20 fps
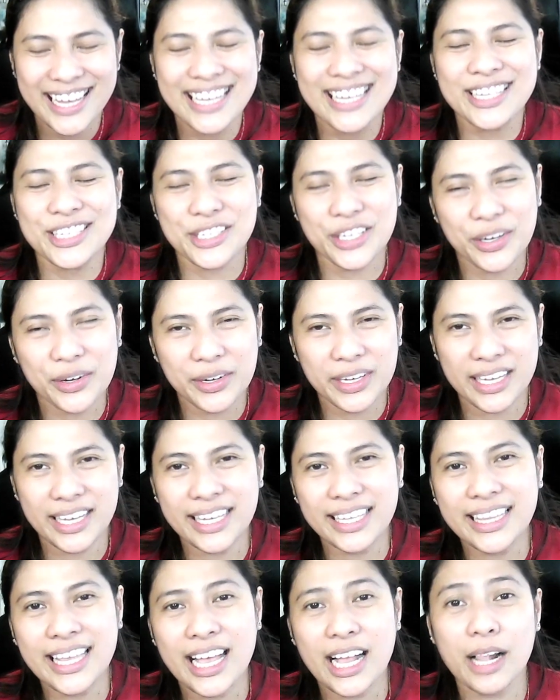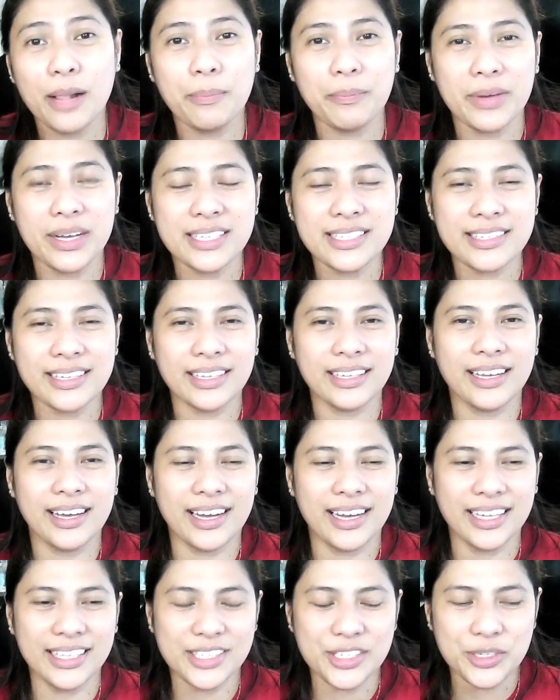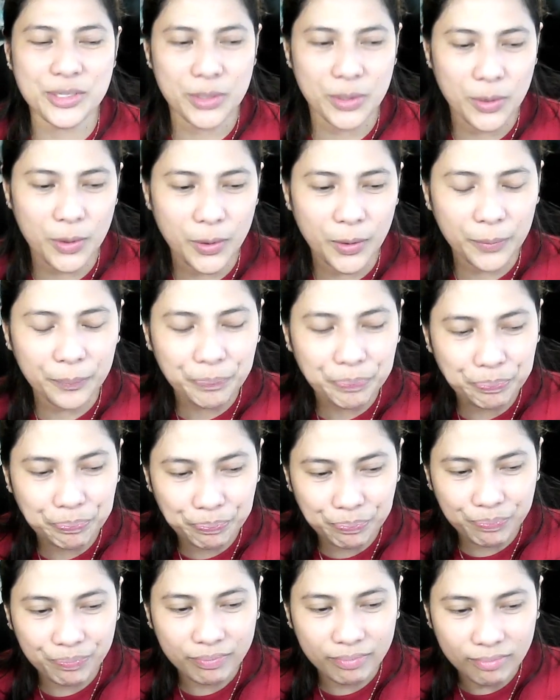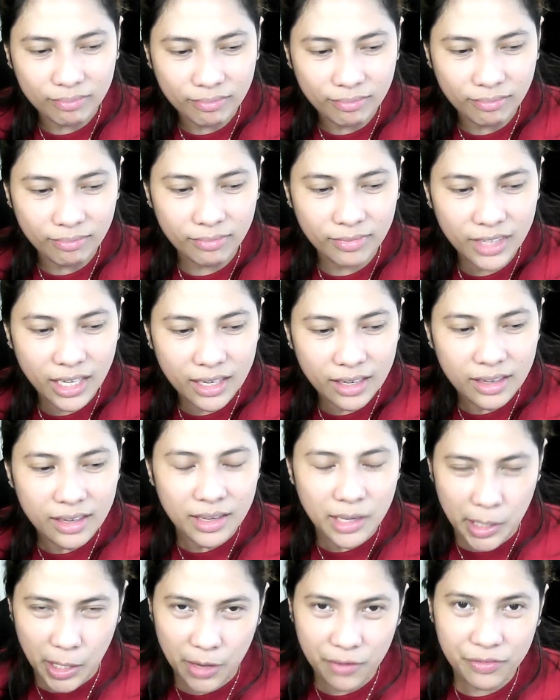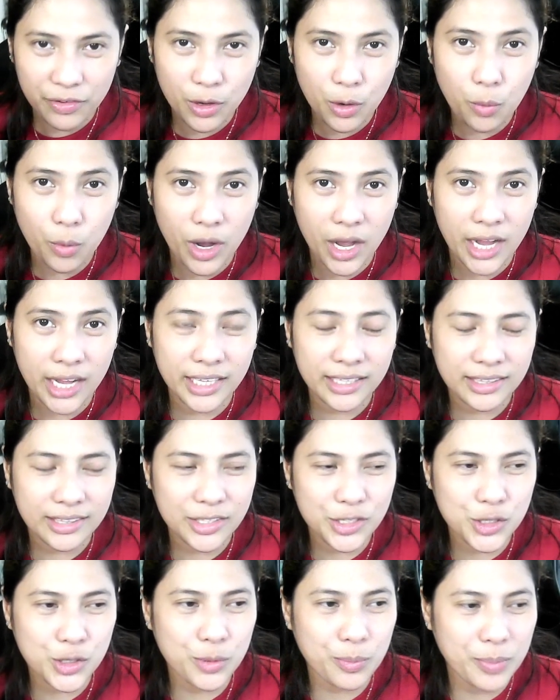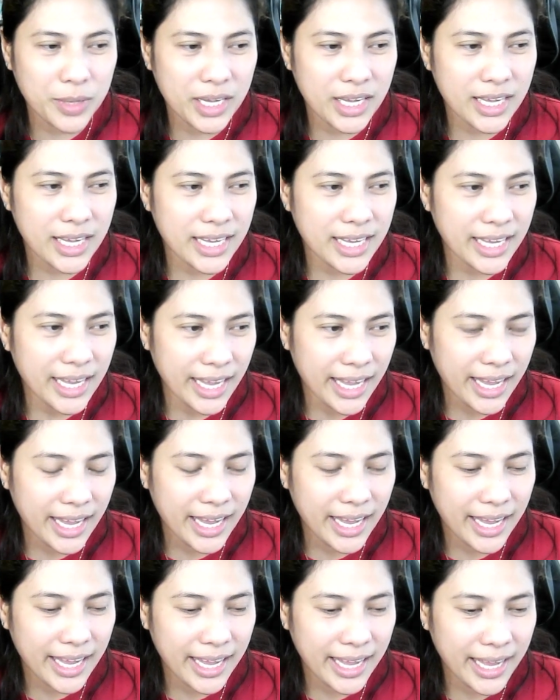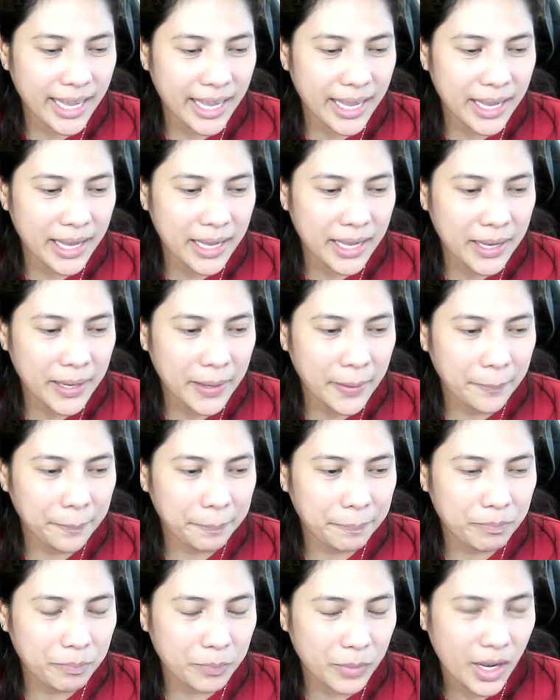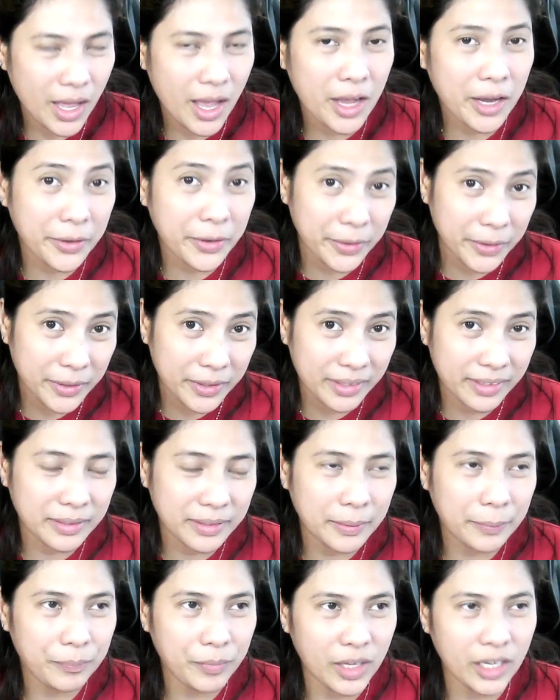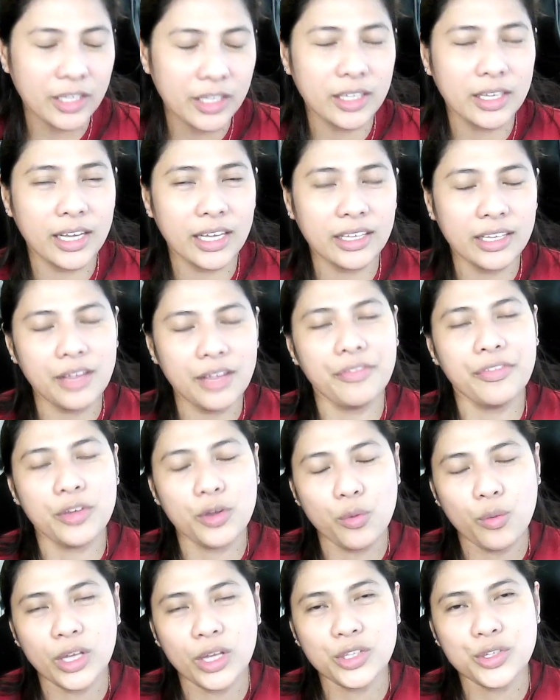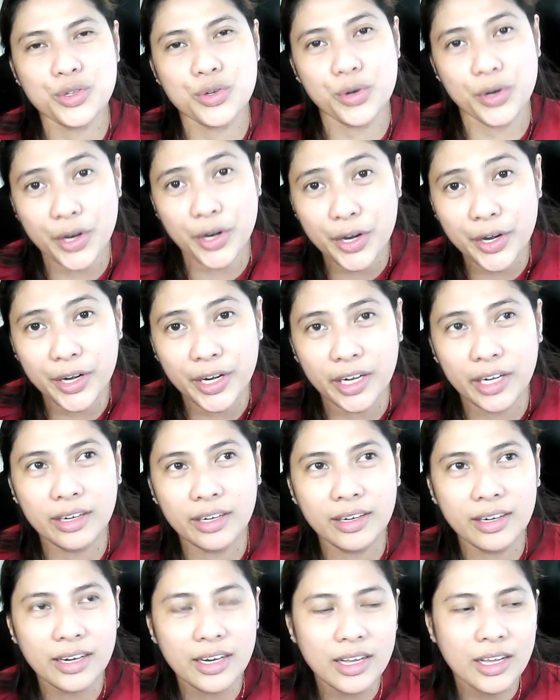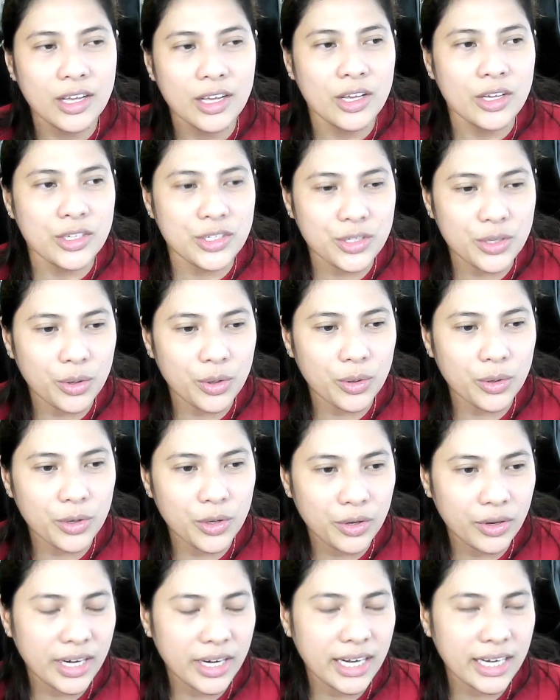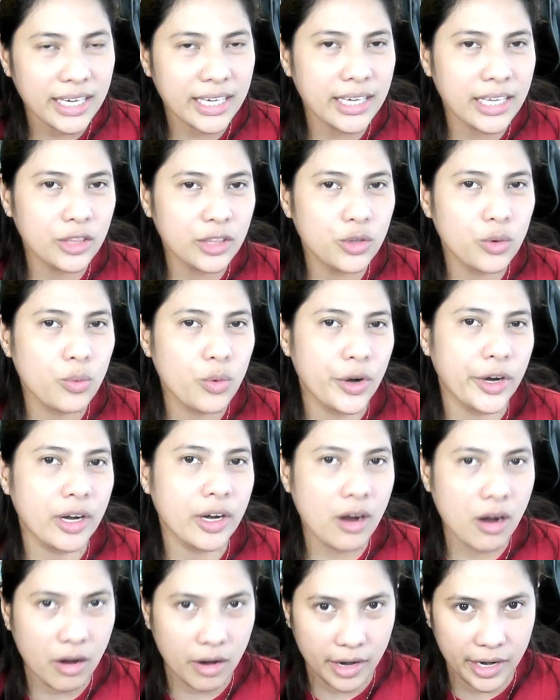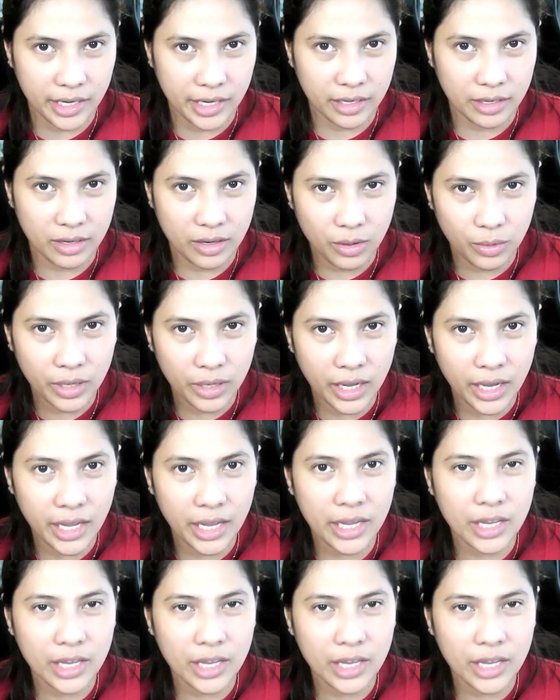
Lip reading: So it helped us a lot. So if you want to be a blogger, and then if you want to earn, so you really need to work hard, okay?